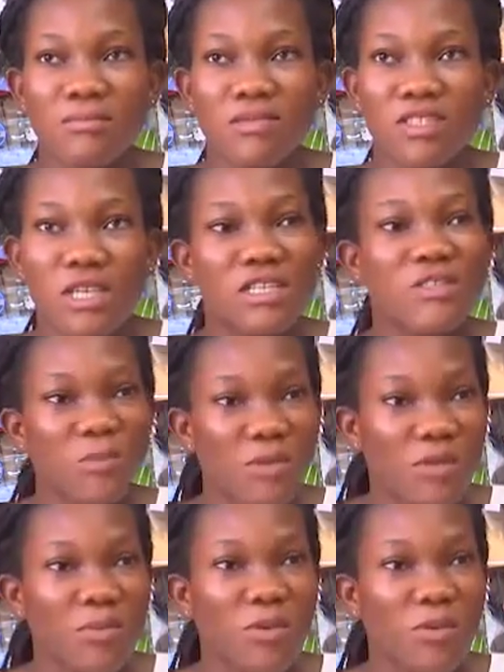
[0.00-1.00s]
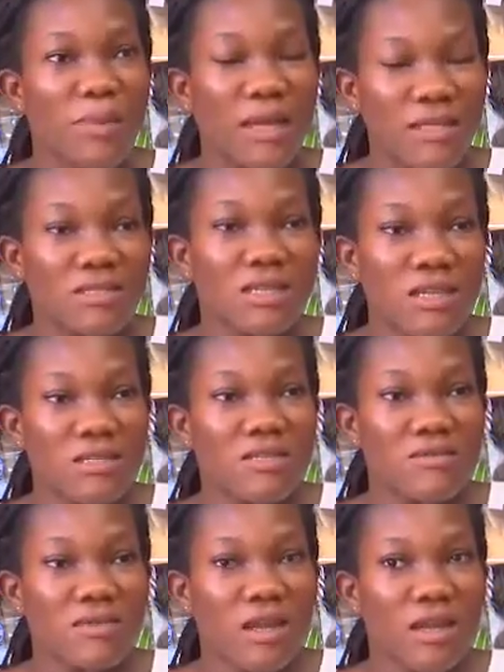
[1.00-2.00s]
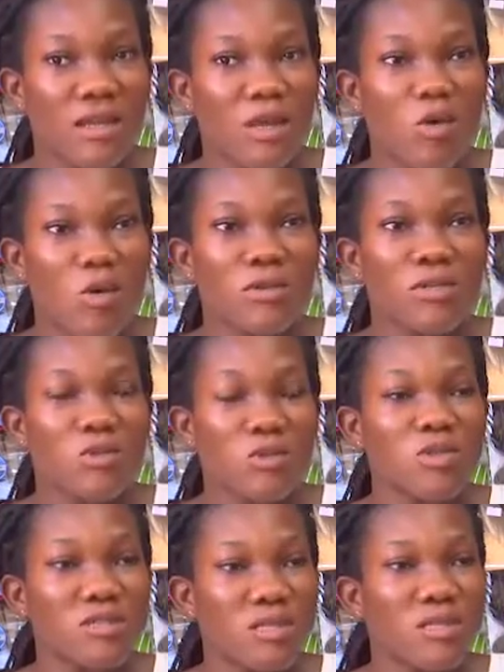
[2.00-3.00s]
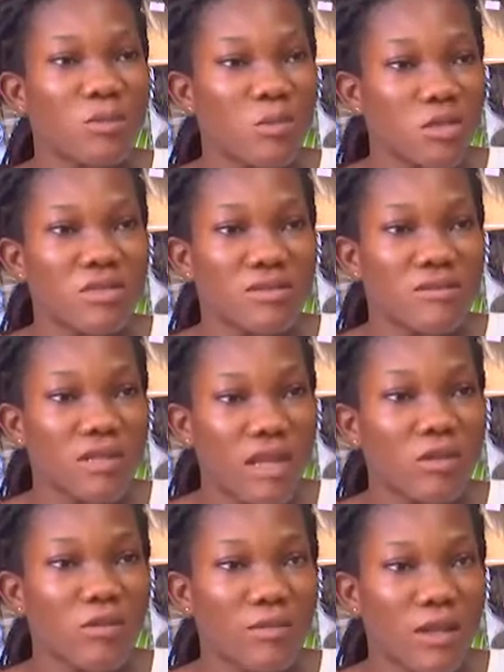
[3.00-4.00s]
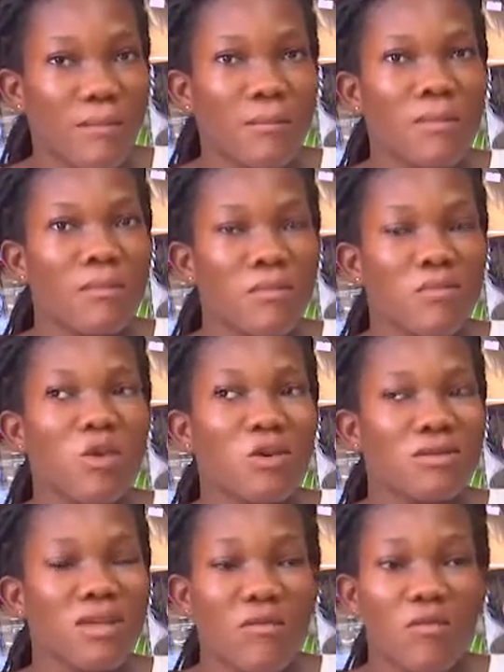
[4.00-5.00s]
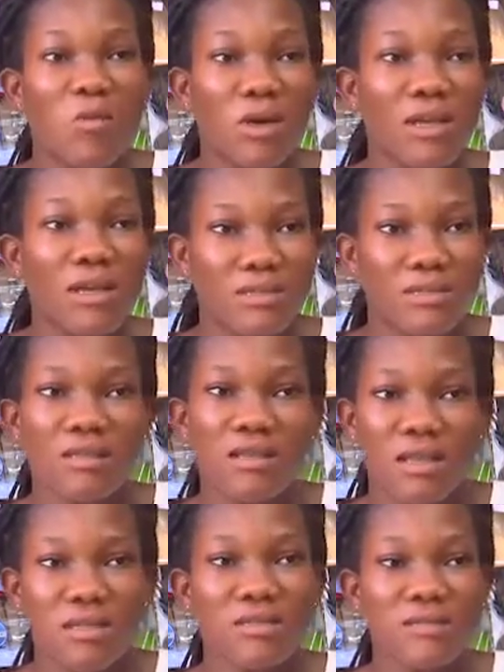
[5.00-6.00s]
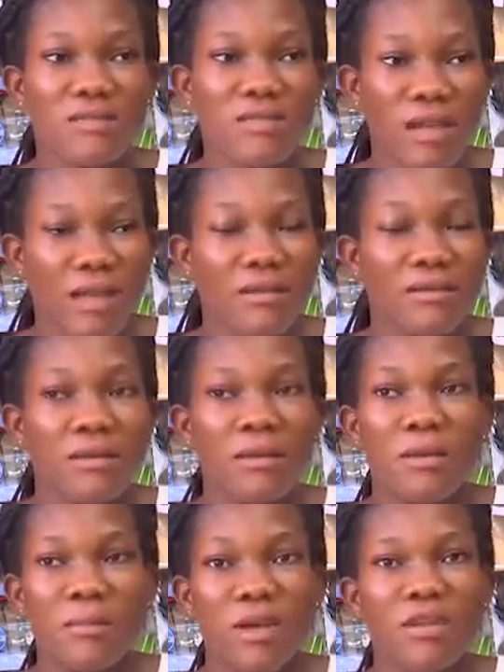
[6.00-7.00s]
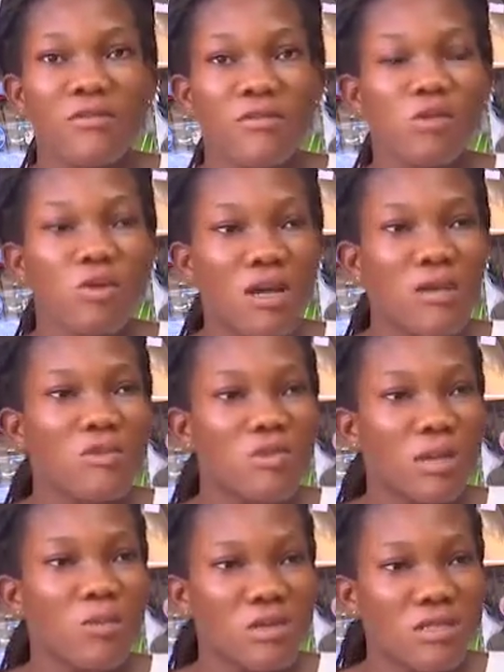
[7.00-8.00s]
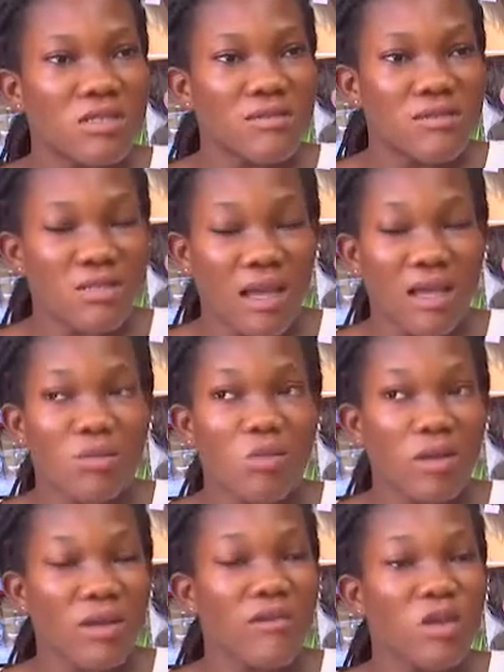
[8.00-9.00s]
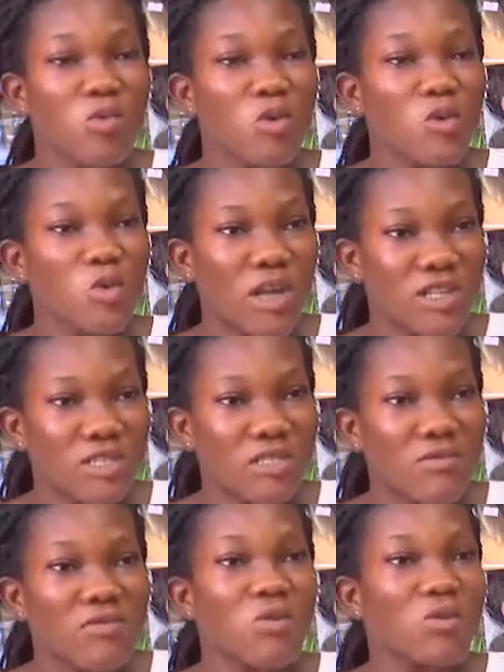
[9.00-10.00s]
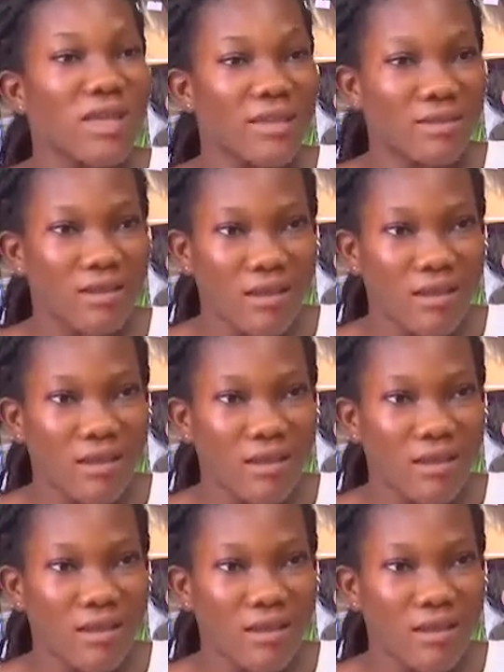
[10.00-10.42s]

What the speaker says: judge people by the negative side. I always want to see the positive side of them because everyone has a negative side. Mm. But if you look up to the positive side, whatever you want to achieve, you get